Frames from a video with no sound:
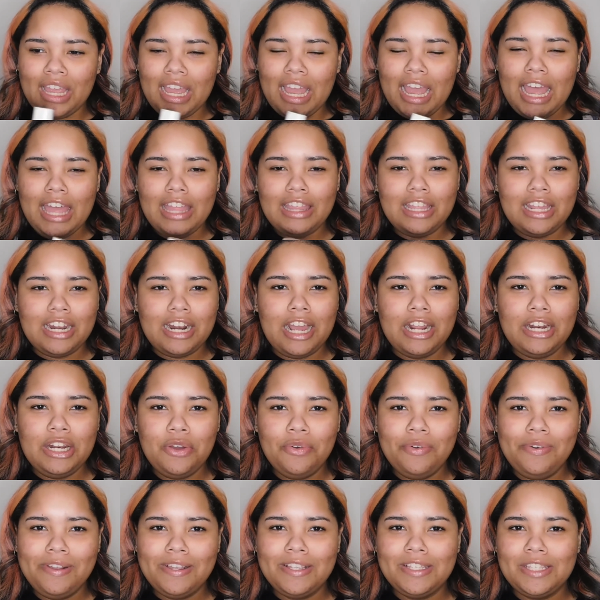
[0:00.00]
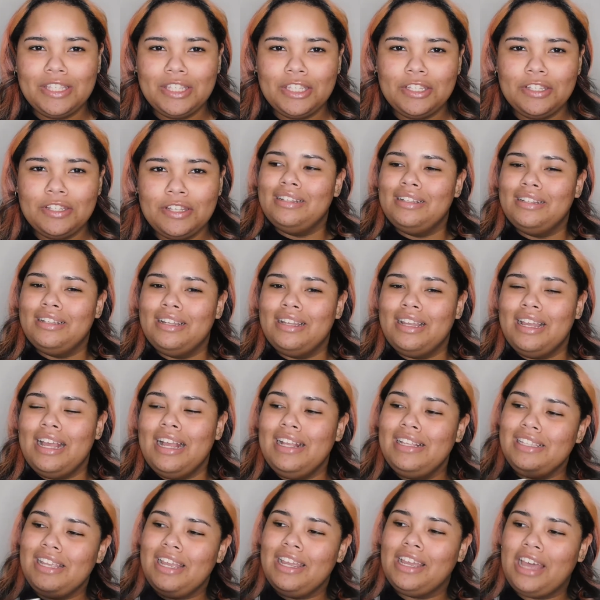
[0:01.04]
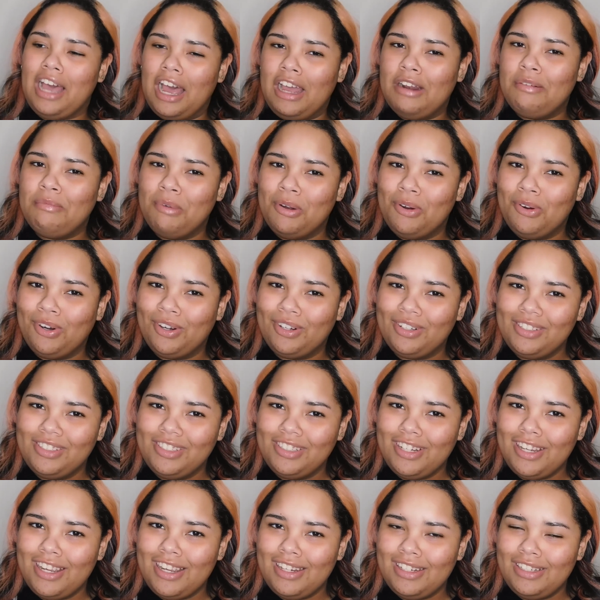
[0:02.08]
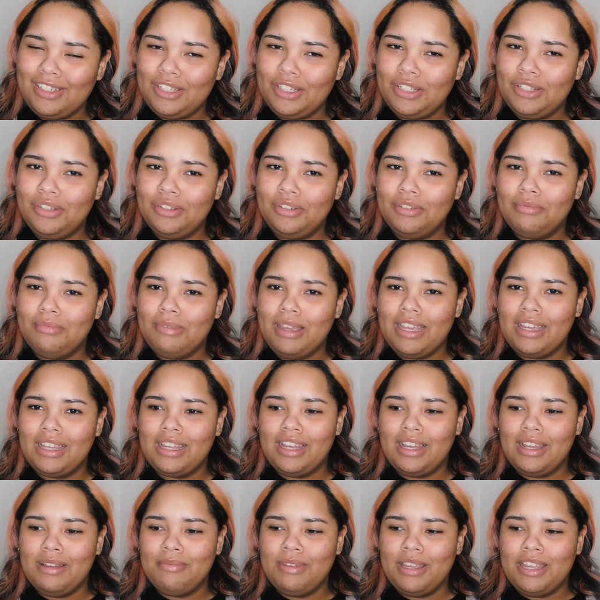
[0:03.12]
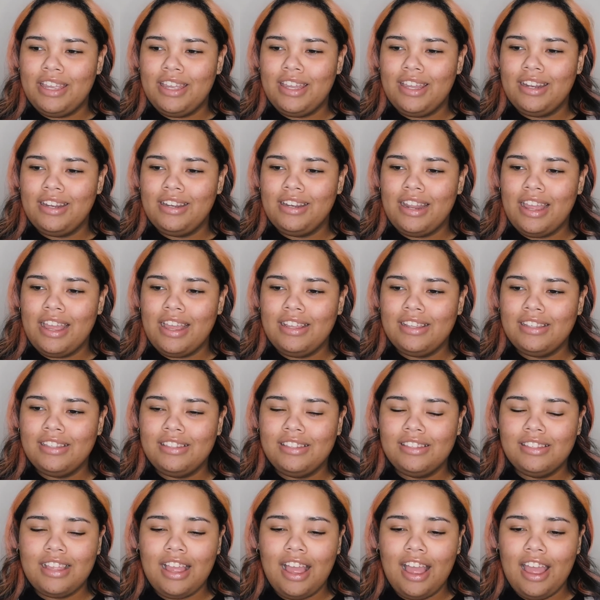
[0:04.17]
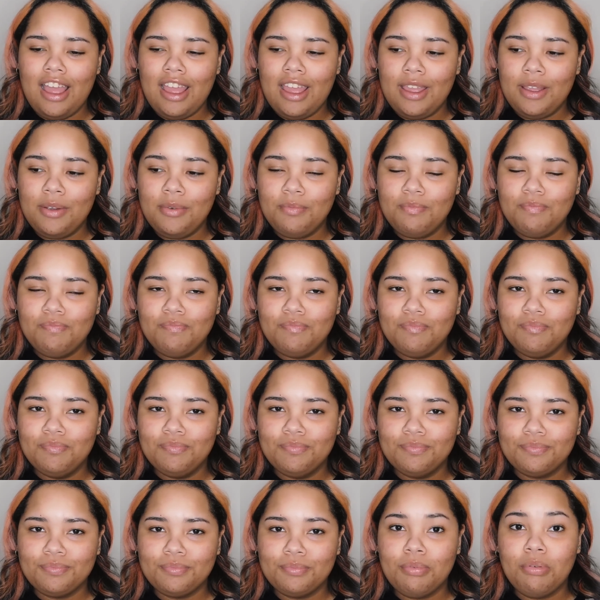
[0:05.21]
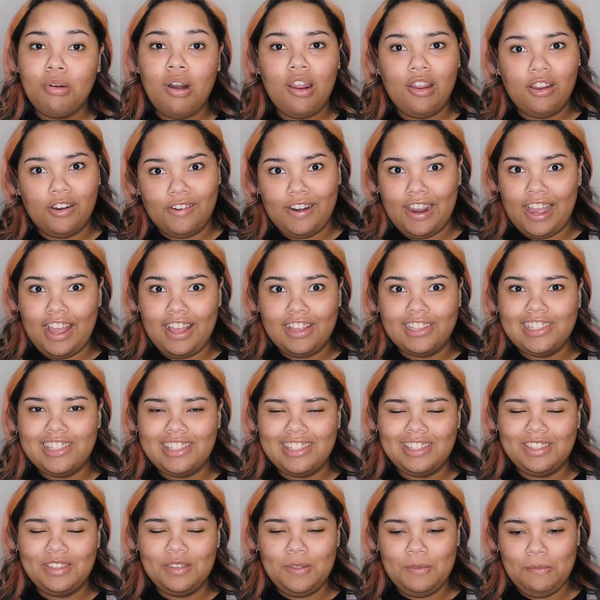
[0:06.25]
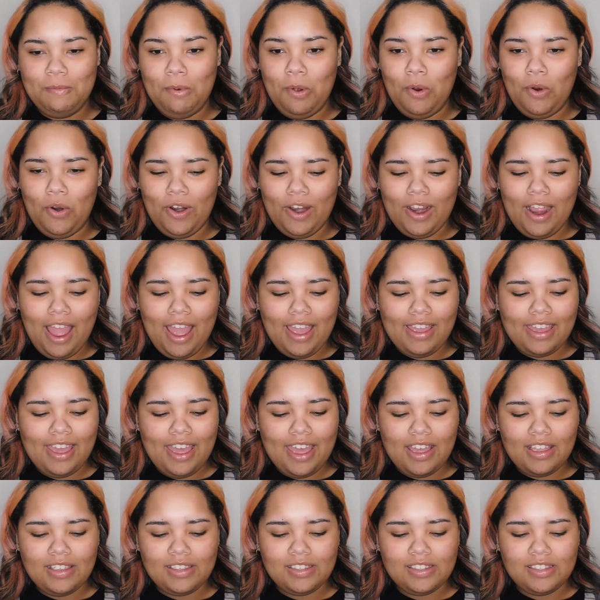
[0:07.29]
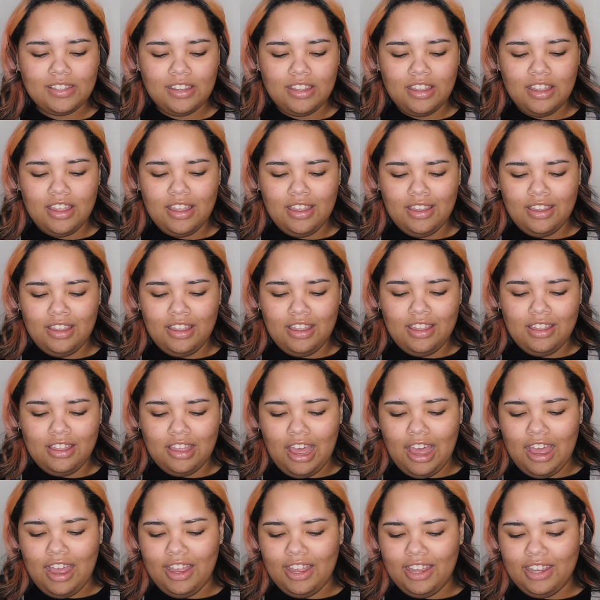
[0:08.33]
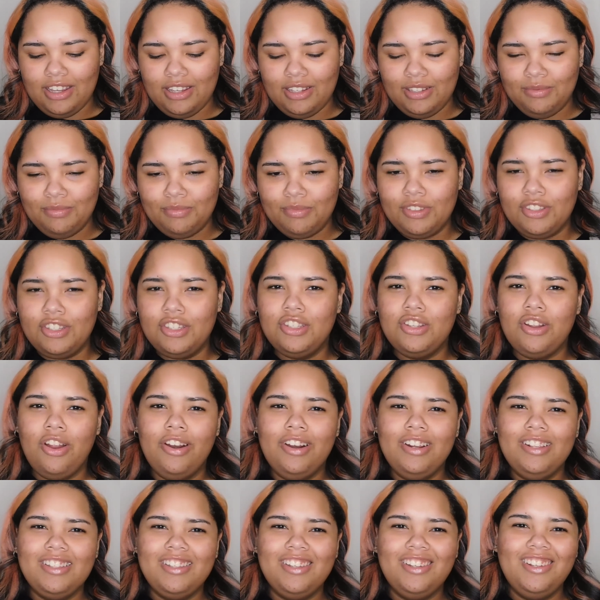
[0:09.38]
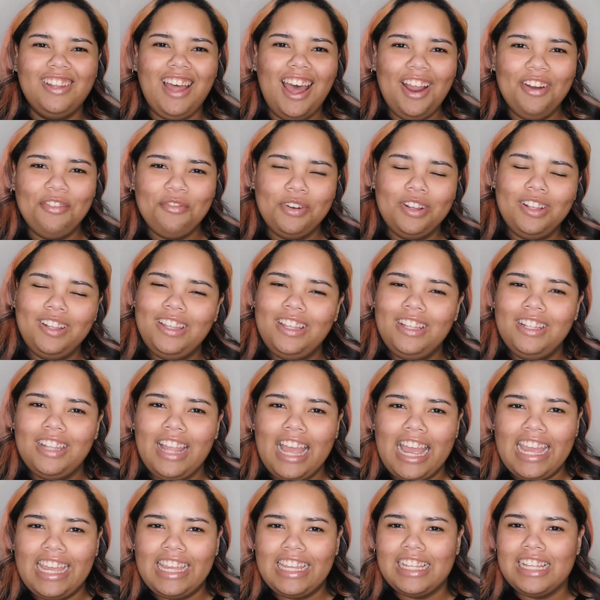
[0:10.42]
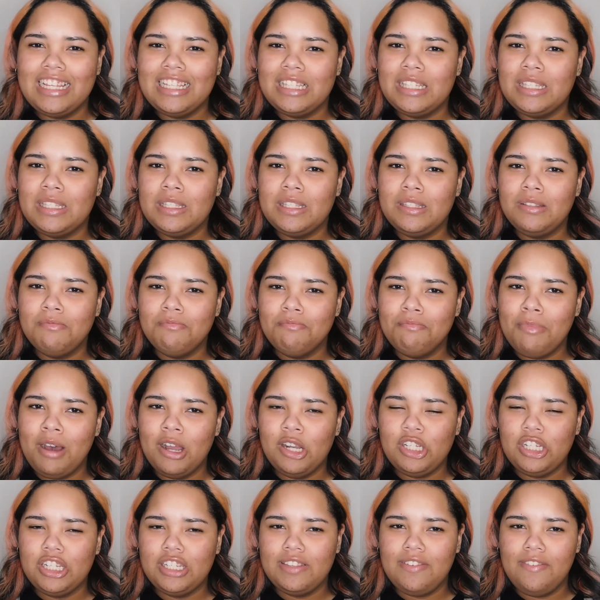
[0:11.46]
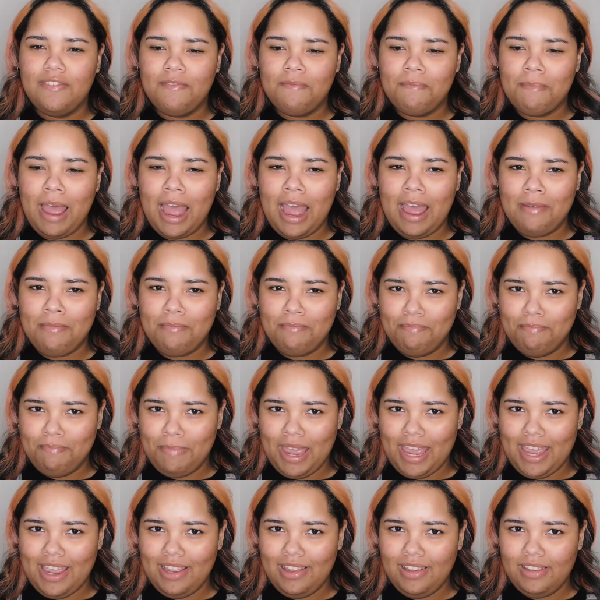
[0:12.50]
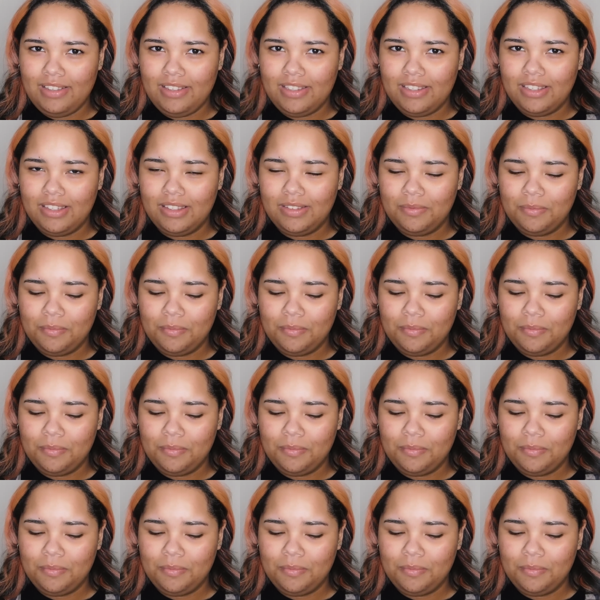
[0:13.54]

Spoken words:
And then I noticed as I got more into makeup and as I progressed more, I guess, I started to not really like as much as a matte base.